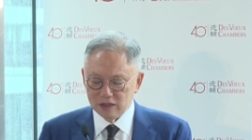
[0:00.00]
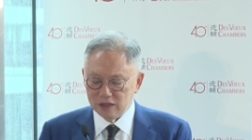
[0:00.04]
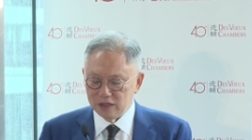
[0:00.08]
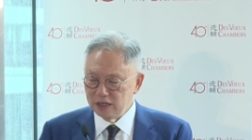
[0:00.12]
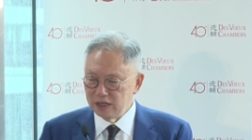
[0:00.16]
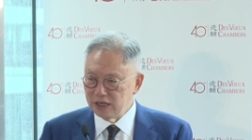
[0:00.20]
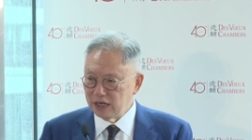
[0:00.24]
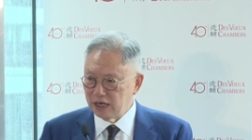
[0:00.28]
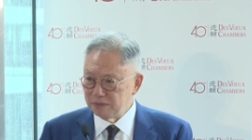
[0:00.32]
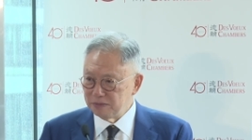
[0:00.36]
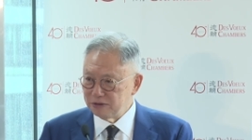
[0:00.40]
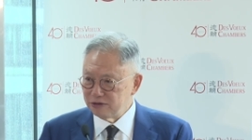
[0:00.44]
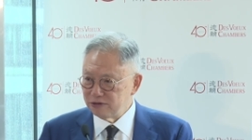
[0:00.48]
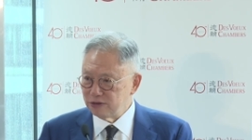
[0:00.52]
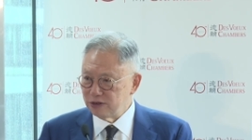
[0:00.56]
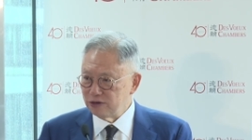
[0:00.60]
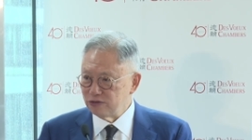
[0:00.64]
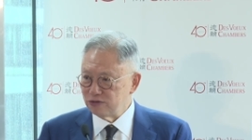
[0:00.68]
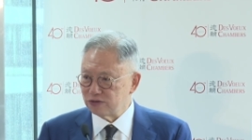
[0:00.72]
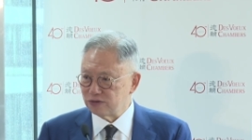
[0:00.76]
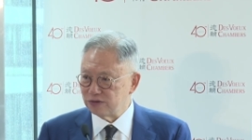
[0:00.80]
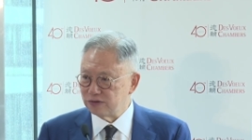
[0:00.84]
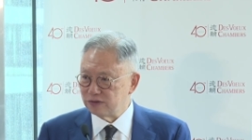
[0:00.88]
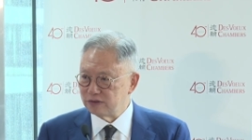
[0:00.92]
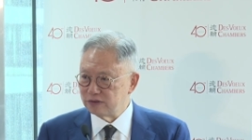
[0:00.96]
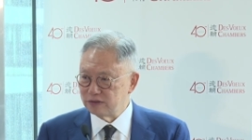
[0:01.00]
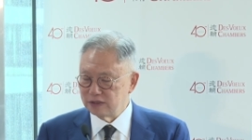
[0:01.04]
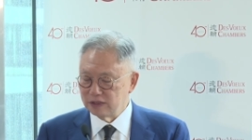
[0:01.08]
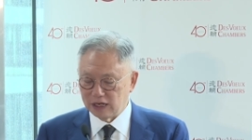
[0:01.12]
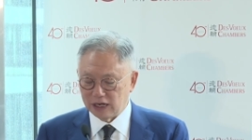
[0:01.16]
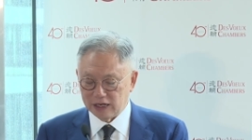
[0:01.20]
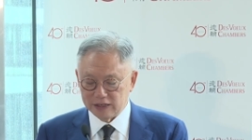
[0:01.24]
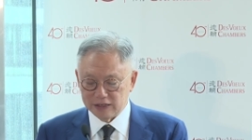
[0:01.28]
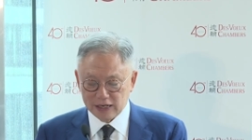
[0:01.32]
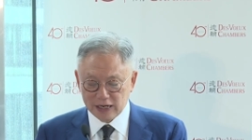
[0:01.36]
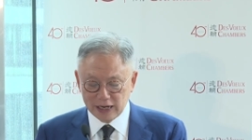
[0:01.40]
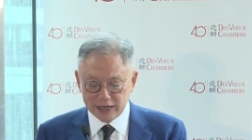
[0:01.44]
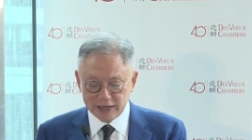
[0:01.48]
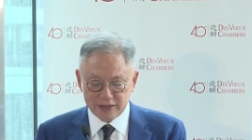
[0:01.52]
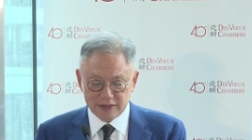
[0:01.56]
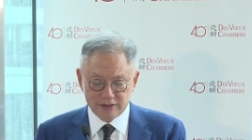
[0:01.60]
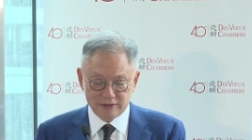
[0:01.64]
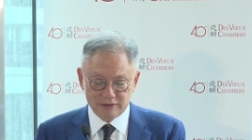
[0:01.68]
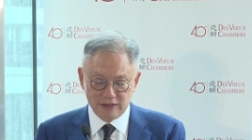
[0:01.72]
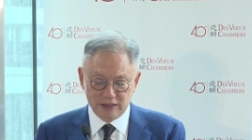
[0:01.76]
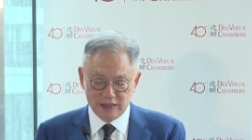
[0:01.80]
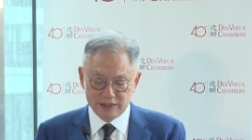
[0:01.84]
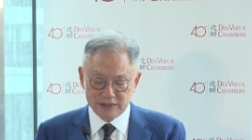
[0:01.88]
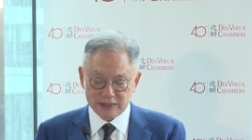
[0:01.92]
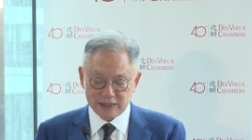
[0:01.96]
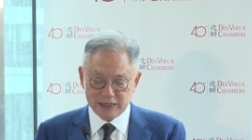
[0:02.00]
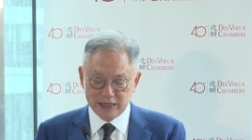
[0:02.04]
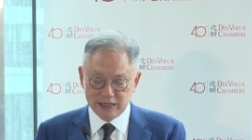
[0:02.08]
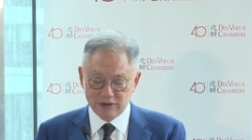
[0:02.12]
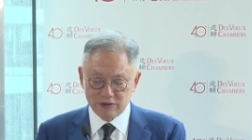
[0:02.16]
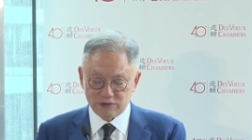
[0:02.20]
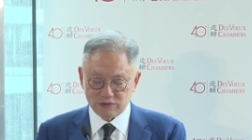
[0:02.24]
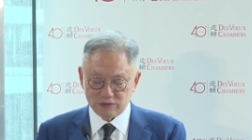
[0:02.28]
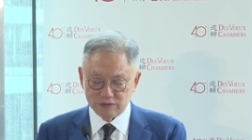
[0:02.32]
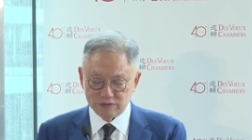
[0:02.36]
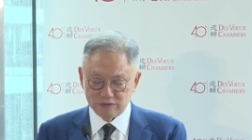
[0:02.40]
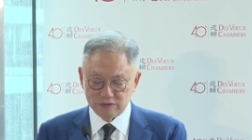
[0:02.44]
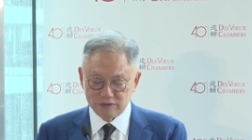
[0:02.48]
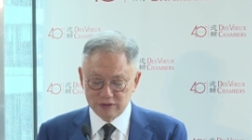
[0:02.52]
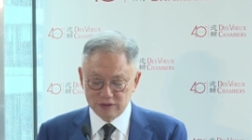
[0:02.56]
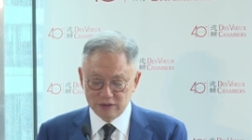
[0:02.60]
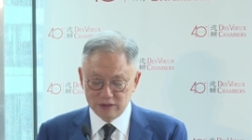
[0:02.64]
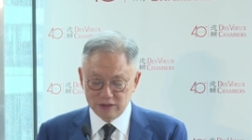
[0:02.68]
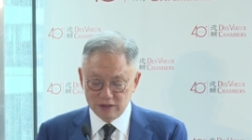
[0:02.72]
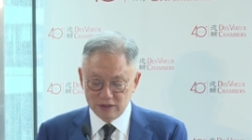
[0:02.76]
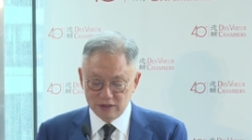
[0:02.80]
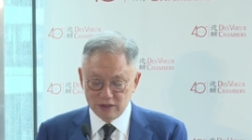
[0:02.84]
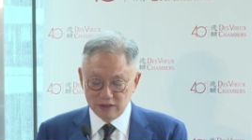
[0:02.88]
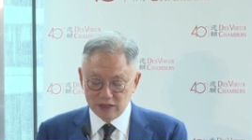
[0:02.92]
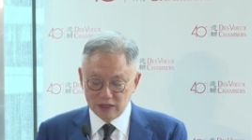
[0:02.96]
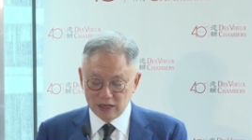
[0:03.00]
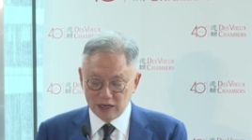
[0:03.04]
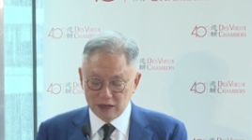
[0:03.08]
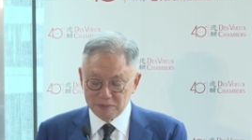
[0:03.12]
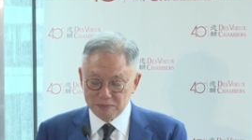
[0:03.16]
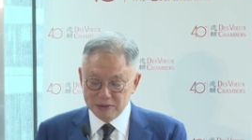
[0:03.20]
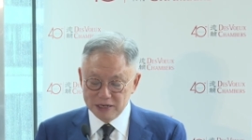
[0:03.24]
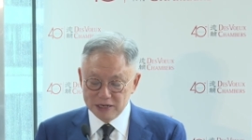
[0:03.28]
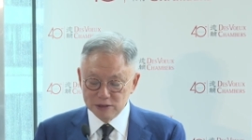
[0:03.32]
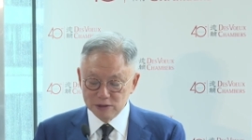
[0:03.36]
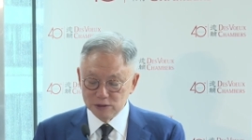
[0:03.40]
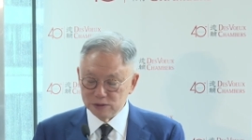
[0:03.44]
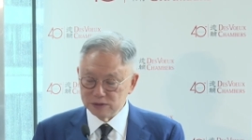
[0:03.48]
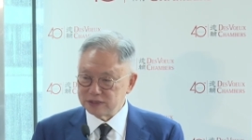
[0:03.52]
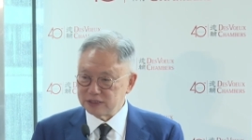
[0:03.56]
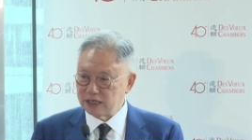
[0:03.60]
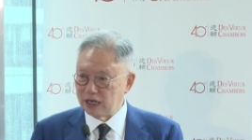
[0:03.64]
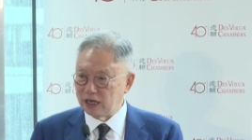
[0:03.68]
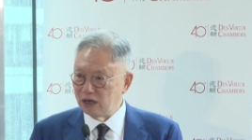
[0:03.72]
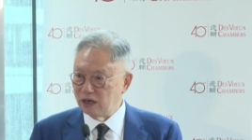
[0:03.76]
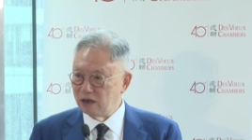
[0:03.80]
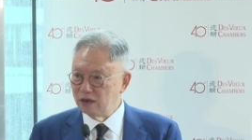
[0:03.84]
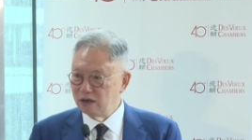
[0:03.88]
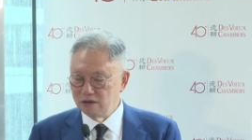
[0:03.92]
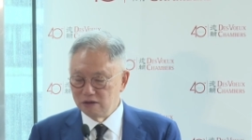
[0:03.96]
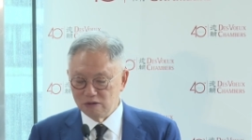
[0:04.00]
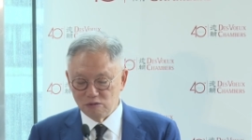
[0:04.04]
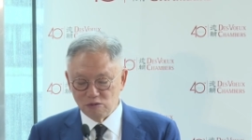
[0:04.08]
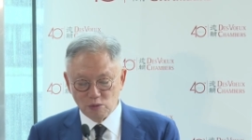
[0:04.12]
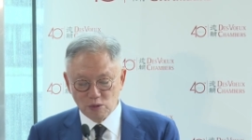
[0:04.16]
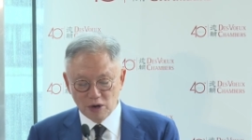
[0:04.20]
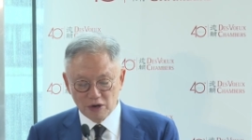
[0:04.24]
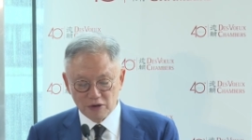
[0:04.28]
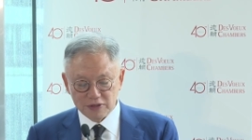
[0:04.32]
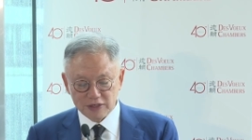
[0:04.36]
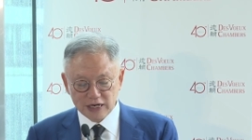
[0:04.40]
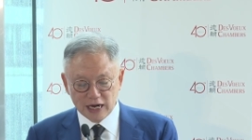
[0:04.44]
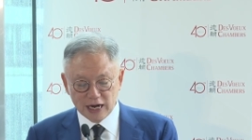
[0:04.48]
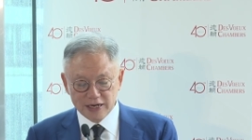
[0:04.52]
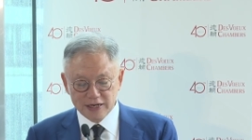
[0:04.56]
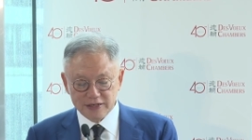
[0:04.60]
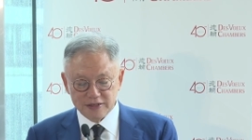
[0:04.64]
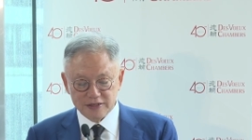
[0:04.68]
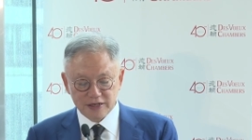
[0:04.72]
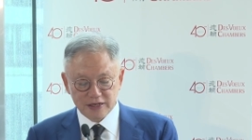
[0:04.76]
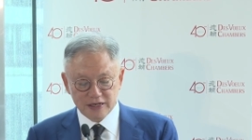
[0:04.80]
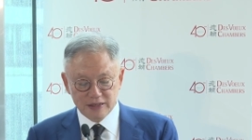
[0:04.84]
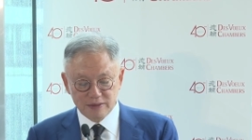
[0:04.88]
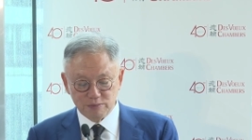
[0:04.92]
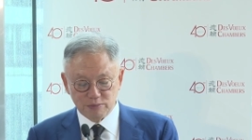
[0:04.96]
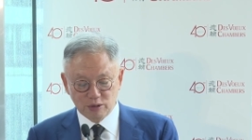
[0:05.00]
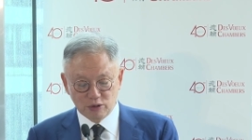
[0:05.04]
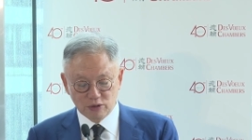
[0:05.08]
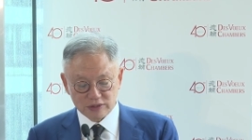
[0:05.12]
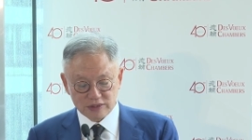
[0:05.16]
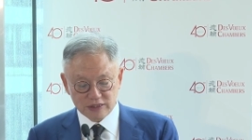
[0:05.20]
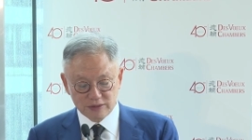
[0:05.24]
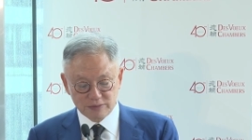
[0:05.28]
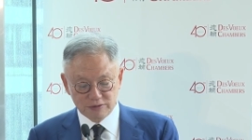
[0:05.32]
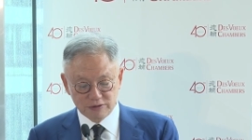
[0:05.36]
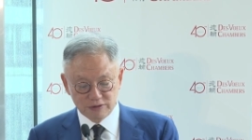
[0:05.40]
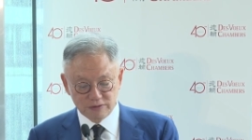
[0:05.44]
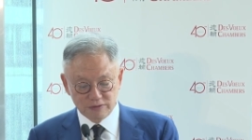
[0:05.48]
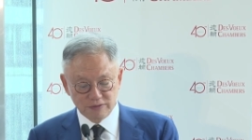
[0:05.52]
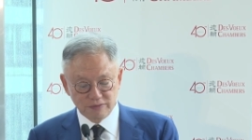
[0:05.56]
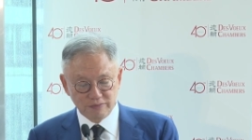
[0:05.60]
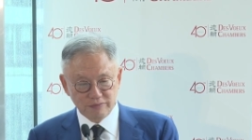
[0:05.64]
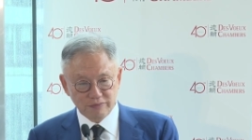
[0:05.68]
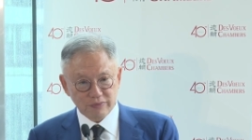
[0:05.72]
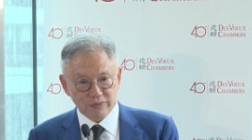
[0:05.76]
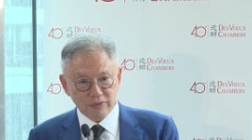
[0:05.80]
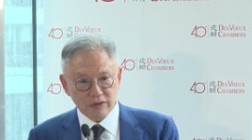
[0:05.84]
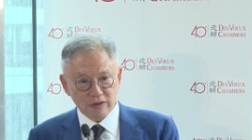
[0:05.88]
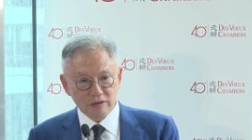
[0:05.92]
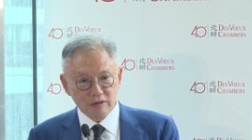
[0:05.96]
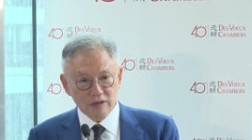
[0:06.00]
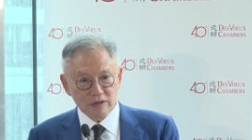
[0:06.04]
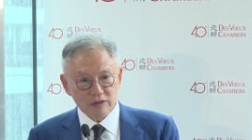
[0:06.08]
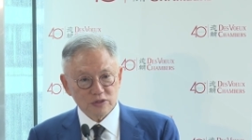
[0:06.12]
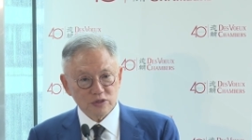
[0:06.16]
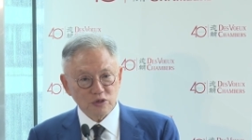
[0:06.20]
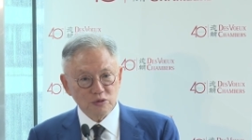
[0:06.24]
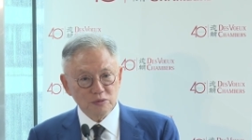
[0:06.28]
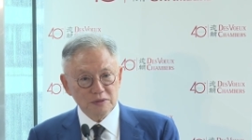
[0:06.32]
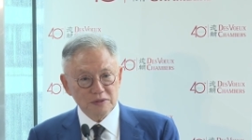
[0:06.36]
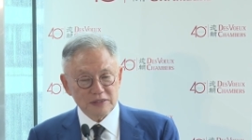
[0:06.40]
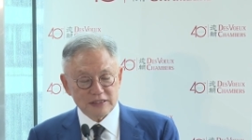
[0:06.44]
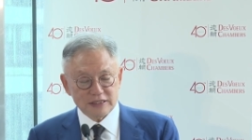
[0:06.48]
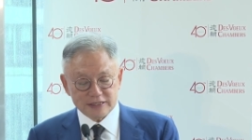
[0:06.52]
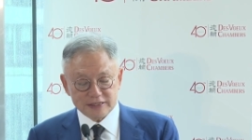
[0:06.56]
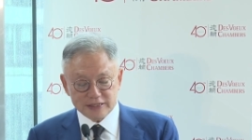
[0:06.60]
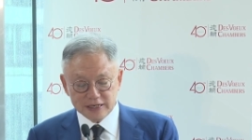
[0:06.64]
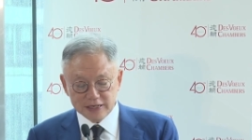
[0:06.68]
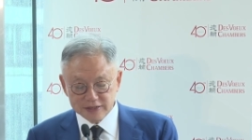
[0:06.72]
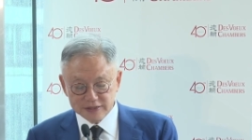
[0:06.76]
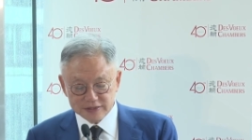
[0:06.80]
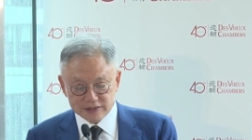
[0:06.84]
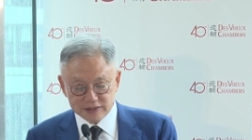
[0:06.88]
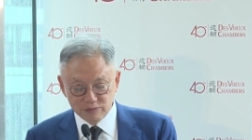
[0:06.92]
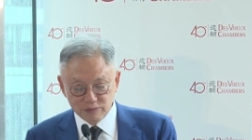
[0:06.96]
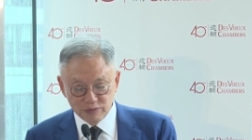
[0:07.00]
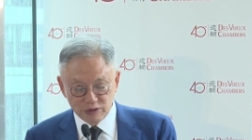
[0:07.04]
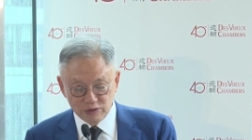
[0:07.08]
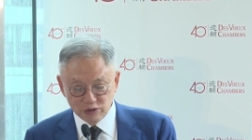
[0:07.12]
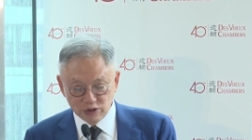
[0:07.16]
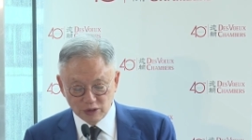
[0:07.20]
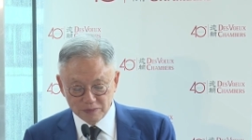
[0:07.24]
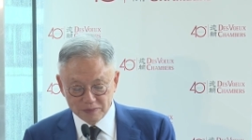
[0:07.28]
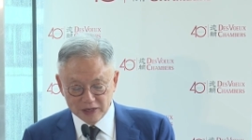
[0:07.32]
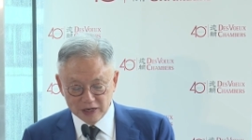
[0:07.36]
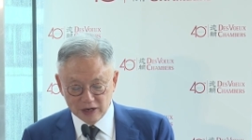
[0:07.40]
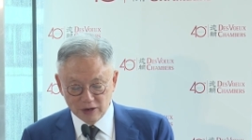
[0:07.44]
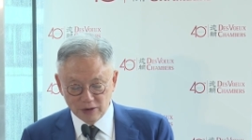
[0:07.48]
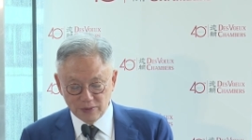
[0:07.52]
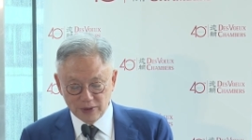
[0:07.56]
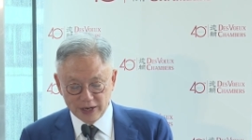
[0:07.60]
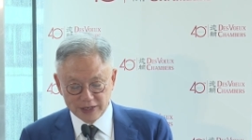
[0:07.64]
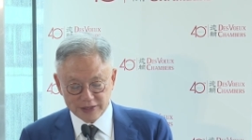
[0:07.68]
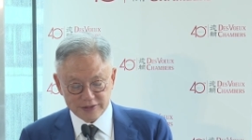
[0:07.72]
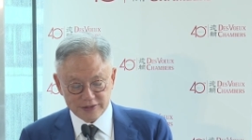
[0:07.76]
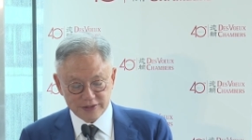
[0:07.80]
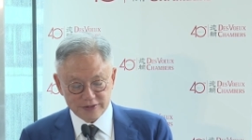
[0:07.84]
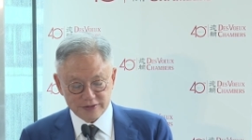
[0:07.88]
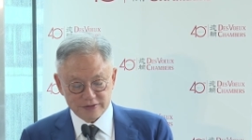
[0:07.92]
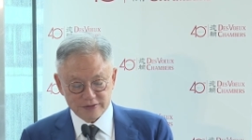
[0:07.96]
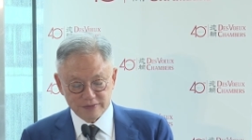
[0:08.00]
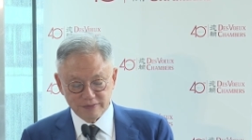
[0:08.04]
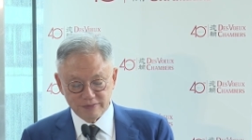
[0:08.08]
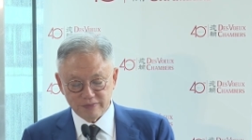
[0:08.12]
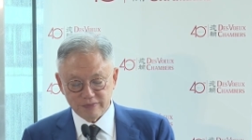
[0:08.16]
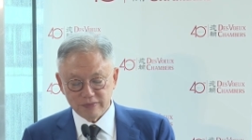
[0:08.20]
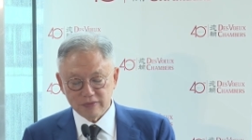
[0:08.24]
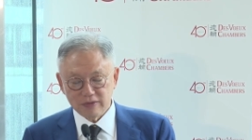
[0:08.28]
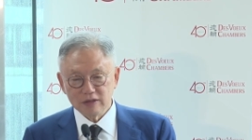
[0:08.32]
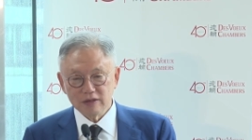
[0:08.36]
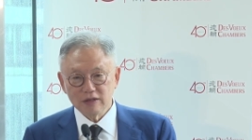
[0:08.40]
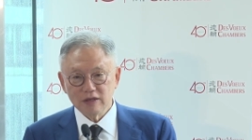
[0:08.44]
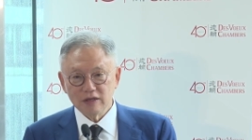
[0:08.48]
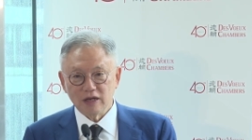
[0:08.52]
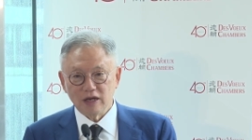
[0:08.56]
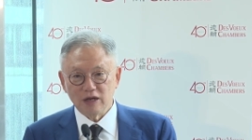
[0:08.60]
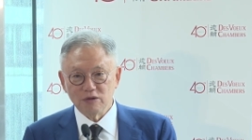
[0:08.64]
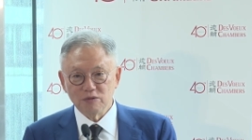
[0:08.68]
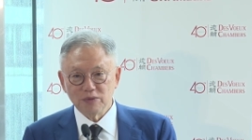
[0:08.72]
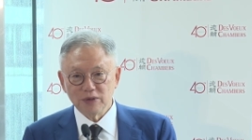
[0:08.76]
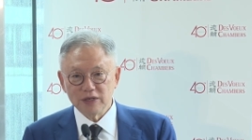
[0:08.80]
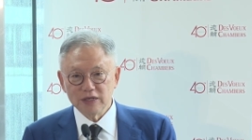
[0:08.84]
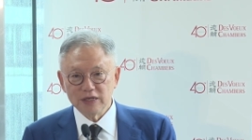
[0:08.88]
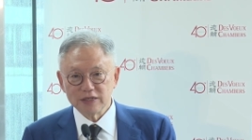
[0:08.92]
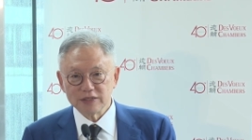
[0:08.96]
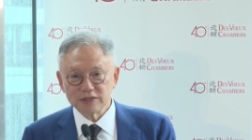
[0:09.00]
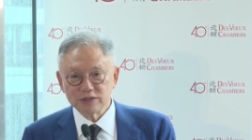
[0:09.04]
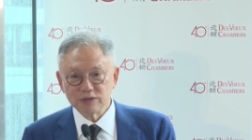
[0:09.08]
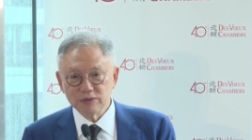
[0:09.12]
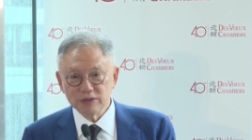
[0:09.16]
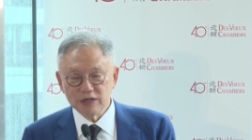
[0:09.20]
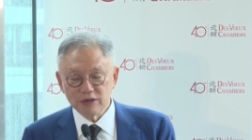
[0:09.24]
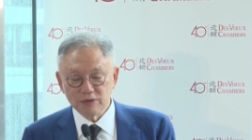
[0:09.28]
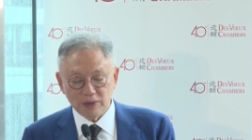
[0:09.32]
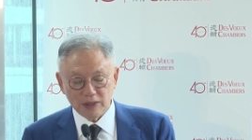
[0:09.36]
In arbitration, unlike litigation, appeals are well nigh impossible, so mistakes will not be corrected and one has only